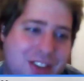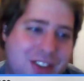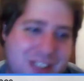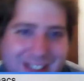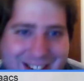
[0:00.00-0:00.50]

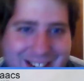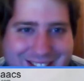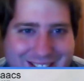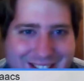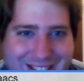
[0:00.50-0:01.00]
saying that
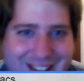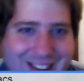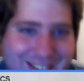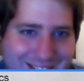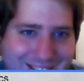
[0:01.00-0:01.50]
as a
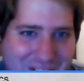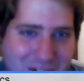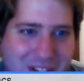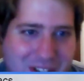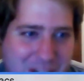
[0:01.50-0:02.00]

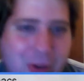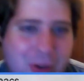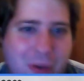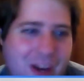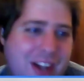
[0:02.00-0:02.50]

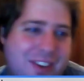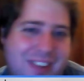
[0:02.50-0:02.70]
typical writer